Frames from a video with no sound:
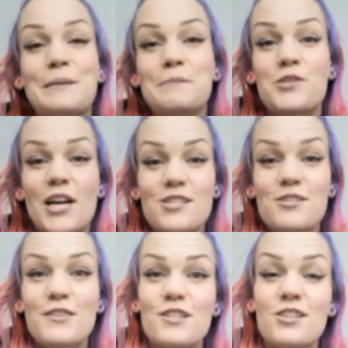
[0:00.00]
So I
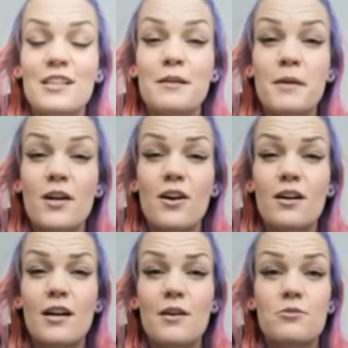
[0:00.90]
just finished cleaning my
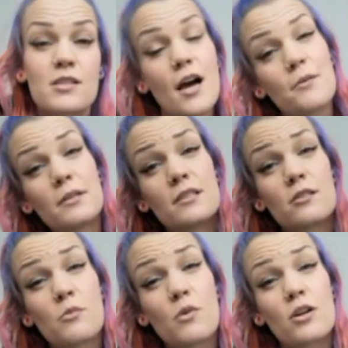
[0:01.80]
car outside. Rinse
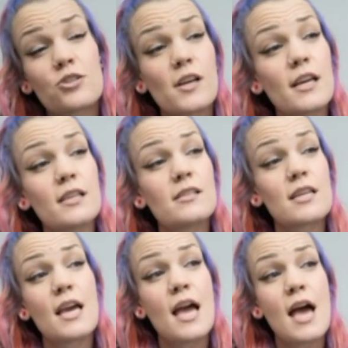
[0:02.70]
was washing it,
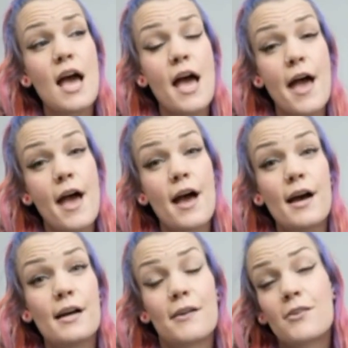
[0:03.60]

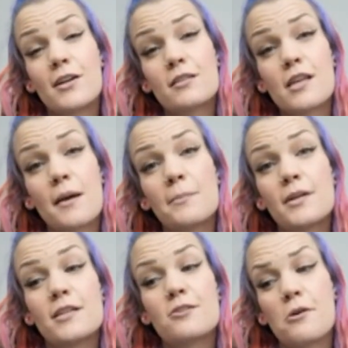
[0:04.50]
and I've got to say I'm
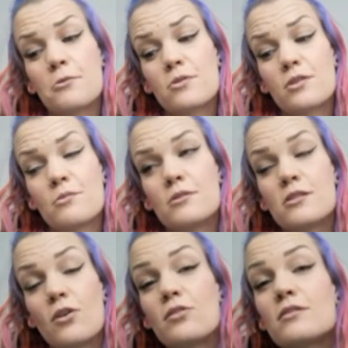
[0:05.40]
pretty stoked with the
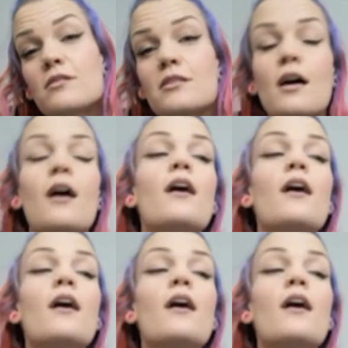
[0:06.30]
results.